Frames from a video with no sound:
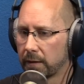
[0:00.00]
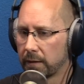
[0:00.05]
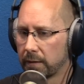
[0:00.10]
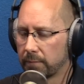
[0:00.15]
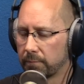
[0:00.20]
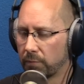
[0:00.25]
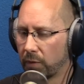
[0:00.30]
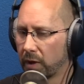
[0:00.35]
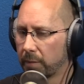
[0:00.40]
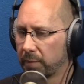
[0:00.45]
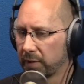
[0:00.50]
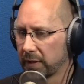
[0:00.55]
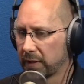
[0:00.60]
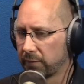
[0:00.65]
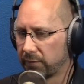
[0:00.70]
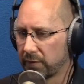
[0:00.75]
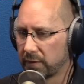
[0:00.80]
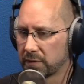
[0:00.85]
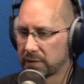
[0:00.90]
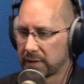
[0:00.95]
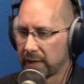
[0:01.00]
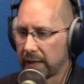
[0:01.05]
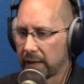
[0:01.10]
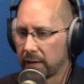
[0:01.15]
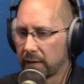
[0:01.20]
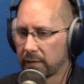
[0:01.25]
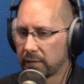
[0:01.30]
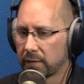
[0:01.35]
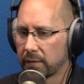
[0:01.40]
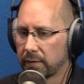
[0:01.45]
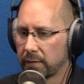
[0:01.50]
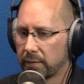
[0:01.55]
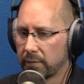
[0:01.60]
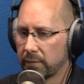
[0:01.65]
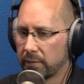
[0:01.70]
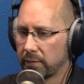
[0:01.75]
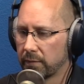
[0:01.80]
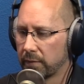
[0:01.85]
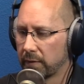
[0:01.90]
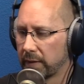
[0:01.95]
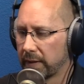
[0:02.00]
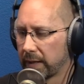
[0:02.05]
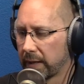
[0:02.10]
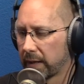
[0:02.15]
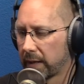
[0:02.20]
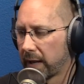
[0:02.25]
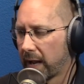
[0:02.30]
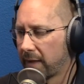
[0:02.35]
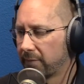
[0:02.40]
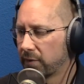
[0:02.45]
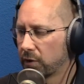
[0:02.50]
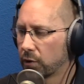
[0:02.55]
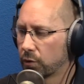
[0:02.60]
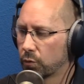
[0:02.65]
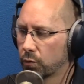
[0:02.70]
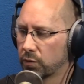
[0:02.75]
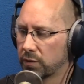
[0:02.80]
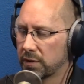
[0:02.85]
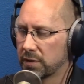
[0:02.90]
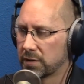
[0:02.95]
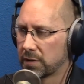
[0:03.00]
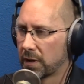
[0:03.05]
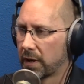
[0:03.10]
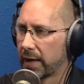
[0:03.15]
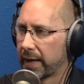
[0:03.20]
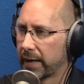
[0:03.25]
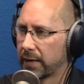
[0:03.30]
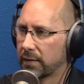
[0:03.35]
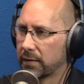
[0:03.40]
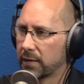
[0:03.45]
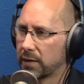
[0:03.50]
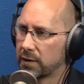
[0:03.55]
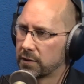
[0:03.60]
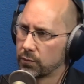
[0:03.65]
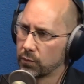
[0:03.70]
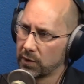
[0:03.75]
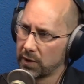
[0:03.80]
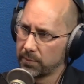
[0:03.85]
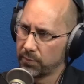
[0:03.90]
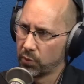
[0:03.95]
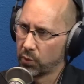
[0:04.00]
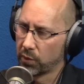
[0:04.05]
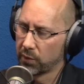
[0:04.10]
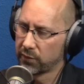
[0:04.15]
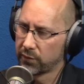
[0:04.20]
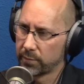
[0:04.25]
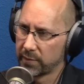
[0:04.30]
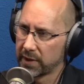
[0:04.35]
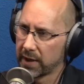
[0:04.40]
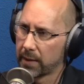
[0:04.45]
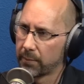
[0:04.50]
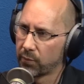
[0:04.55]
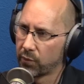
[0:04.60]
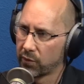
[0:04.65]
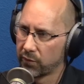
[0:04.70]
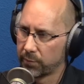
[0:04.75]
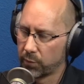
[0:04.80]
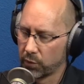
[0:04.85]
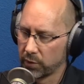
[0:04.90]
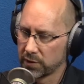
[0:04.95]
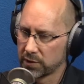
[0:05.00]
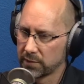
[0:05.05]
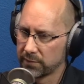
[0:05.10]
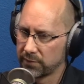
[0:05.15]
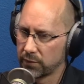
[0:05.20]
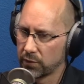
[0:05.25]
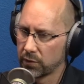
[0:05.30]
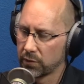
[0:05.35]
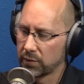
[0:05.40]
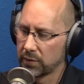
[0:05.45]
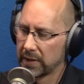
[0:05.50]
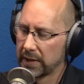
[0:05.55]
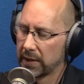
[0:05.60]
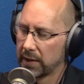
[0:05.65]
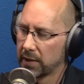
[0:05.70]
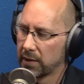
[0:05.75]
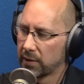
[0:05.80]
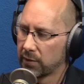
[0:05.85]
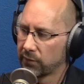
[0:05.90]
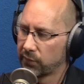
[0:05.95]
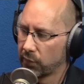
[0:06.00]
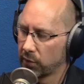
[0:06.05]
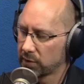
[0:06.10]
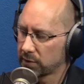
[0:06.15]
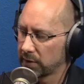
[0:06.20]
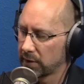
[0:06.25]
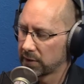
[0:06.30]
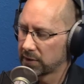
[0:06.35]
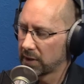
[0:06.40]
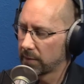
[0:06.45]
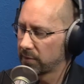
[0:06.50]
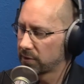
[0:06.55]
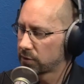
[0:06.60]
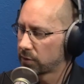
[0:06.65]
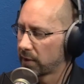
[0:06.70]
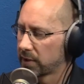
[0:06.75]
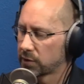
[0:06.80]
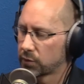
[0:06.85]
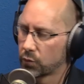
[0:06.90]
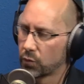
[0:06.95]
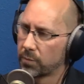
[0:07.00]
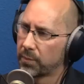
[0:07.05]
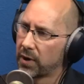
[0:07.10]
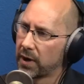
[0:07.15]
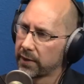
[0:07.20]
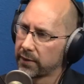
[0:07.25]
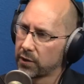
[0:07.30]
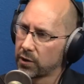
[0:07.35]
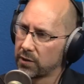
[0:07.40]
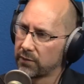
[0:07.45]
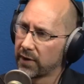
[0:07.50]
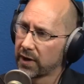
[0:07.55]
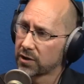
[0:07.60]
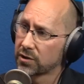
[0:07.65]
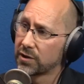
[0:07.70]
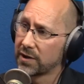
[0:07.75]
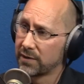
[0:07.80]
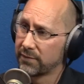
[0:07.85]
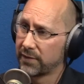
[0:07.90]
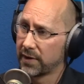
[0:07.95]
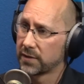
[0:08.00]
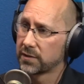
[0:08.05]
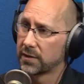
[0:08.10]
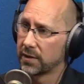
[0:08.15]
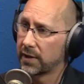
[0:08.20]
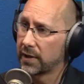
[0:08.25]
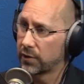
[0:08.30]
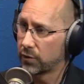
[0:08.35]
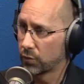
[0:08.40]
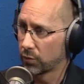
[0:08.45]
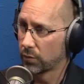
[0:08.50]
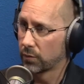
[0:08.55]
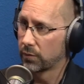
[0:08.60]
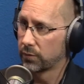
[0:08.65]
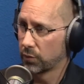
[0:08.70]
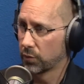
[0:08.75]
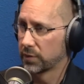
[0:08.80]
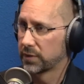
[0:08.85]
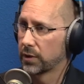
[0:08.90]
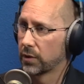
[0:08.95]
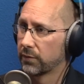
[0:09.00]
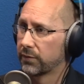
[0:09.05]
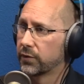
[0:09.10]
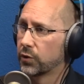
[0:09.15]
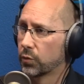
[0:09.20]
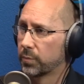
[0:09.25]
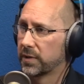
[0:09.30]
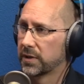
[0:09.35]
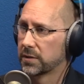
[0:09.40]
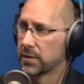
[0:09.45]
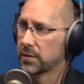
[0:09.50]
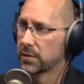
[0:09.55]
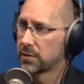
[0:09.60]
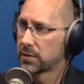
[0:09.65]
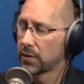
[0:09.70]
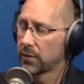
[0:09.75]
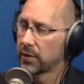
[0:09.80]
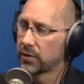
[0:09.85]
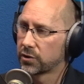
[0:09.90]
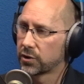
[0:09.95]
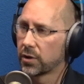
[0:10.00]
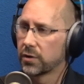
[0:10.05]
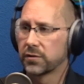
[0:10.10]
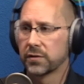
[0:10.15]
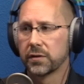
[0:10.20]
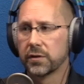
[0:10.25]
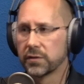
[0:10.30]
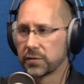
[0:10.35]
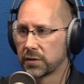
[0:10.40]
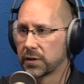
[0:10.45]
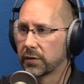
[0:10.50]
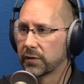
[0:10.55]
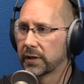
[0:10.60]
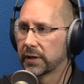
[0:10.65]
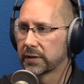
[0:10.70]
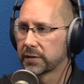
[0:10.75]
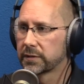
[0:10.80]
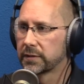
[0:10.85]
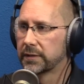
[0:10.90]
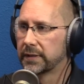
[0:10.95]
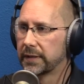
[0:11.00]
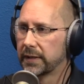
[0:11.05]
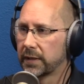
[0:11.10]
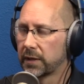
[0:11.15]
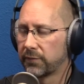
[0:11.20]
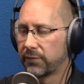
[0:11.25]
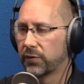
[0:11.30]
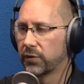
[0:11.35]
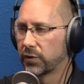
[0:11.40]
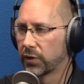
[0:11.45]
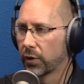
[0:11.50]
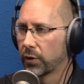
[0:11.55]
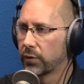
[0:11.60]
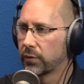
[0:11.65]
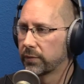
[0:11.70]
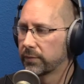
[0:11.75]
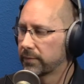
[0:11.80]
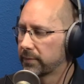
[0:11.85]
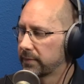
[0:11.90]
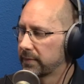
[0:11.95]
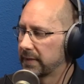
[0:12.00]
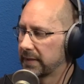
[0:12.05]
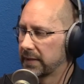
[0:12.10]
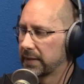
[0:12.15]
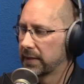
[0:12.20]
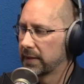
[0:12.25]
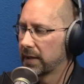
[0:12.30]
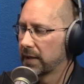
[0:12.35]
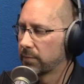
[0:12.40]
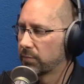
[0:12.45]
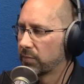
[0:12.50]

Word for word: my belief is that Uh, having a good design is really important from a number of points of view. Firstly, it demonstrates to a buyer that you've actually invested in your yourself and your business. So it shows that you're serious. If you don't, it